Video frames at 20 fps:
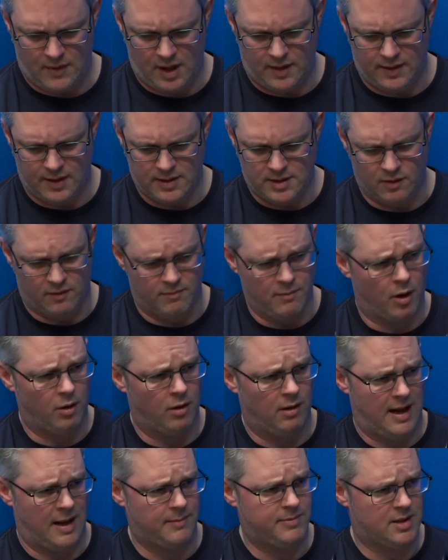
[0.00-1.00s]
the sort of
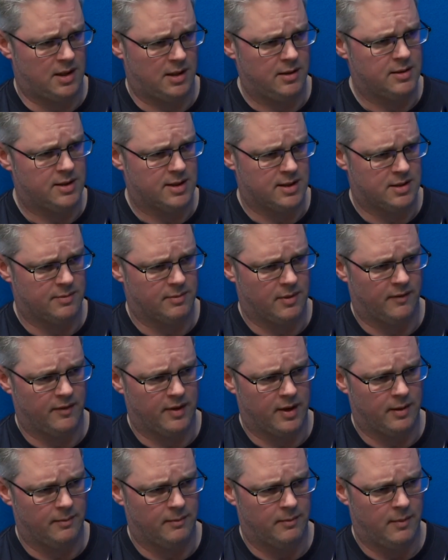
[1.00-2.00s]
moral absolutism of
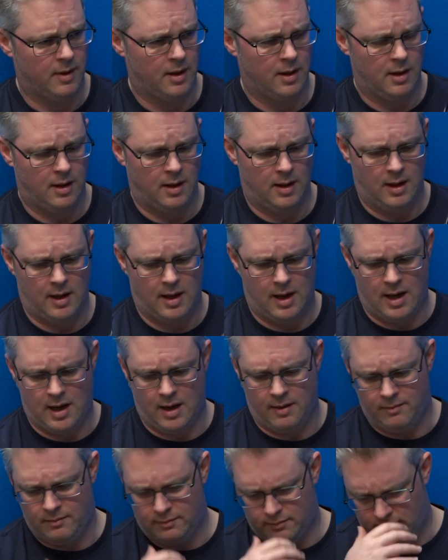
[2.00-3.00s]
it.
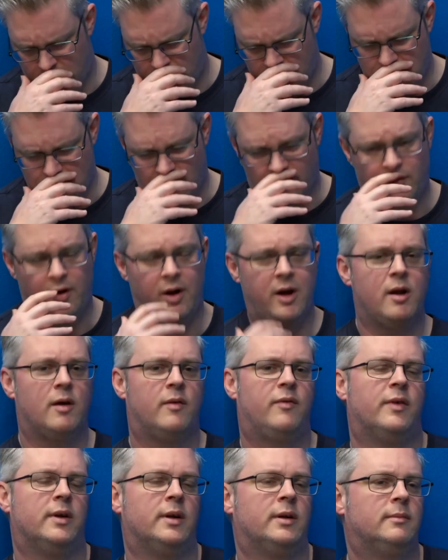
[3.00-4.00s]
It's not very
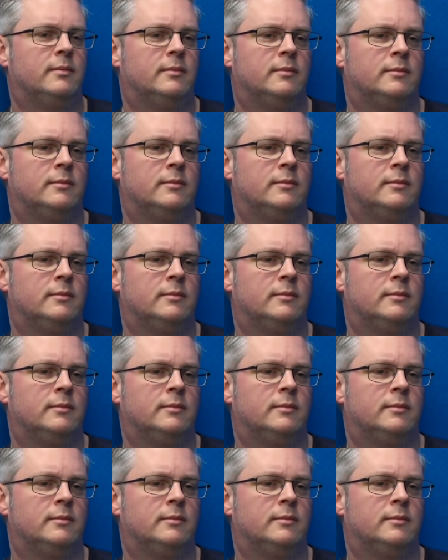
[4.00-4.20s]
often...